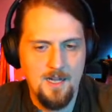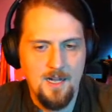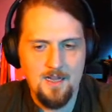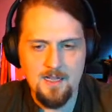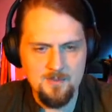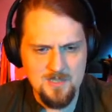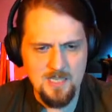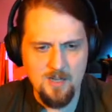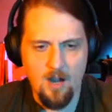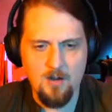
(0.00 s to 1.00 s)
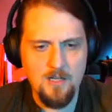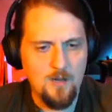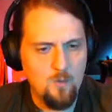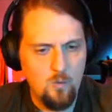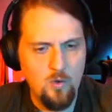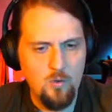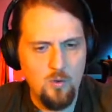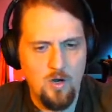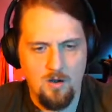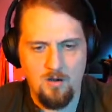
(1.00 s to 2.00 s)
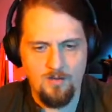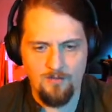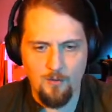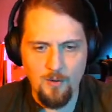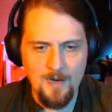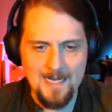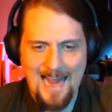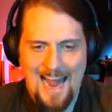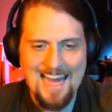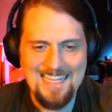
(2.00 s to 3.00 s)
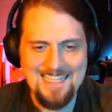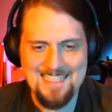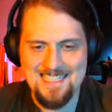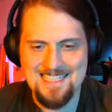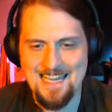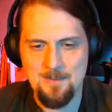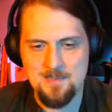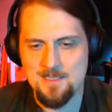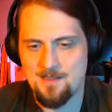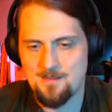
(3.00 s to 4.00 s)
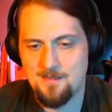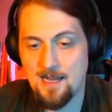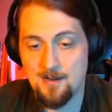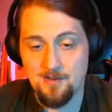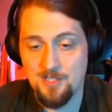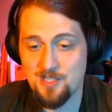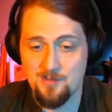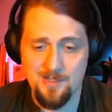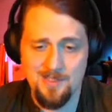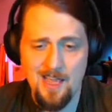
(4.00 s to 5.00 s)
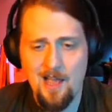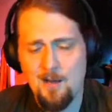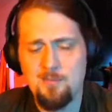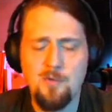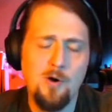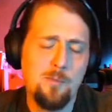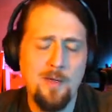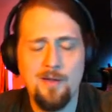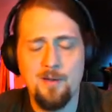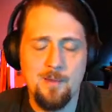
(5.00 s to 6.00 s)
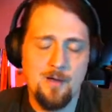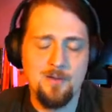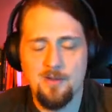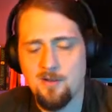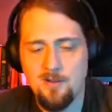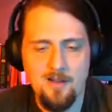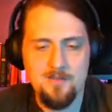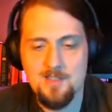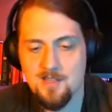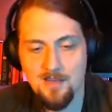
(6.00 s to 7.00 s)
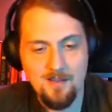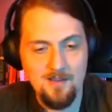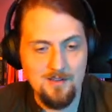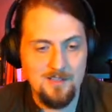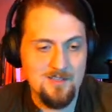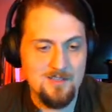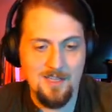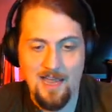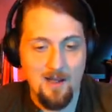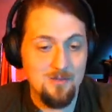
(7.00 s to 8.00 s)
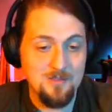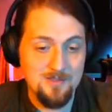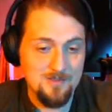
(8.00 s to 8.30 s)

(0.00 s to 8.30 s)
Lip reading: Let him take heart and woo her, for it hadn't escaped him how she was moping about all lovesick on his account.